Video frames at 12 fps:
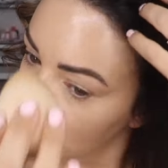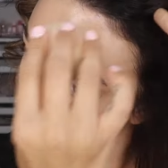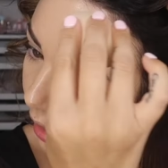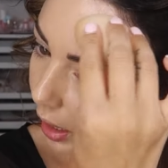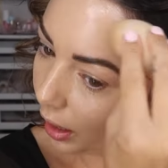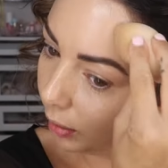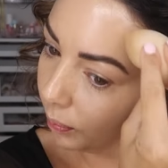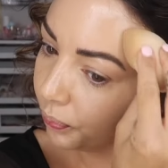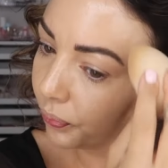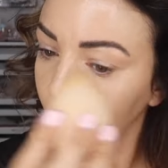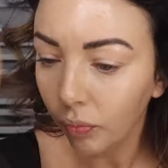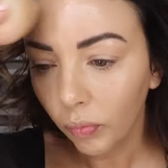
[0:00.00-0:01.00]
And
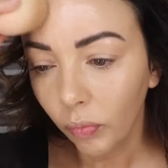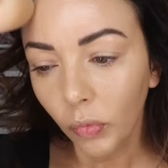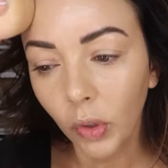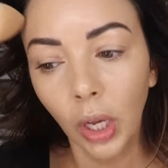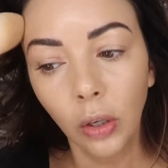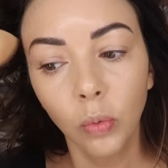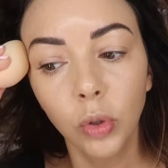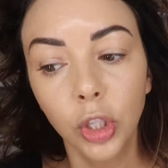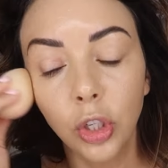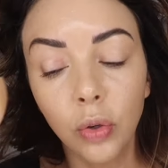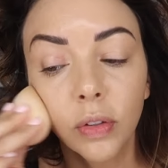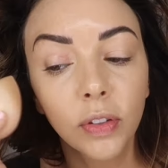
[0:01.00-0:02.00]
I don't want
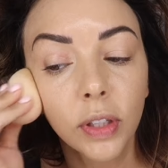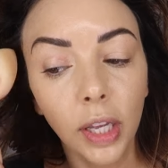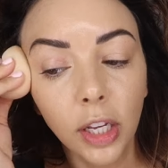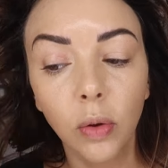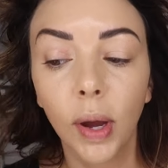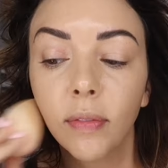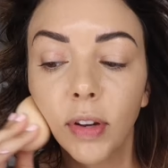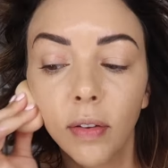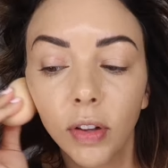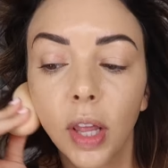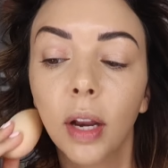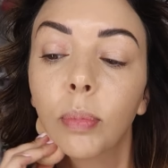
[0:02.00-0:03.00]
you to feel like you have to have
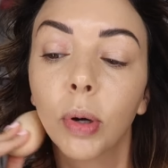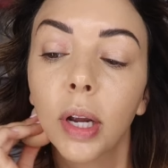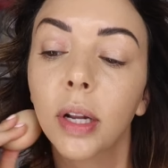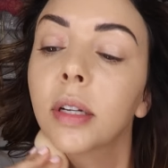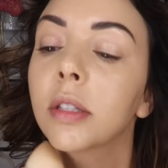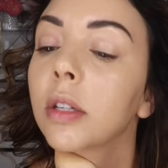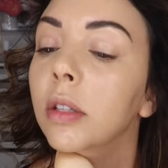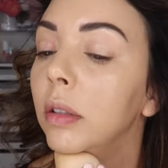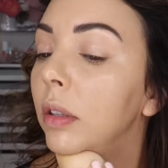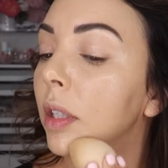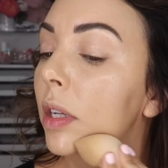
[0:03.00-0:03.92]
a lot of products or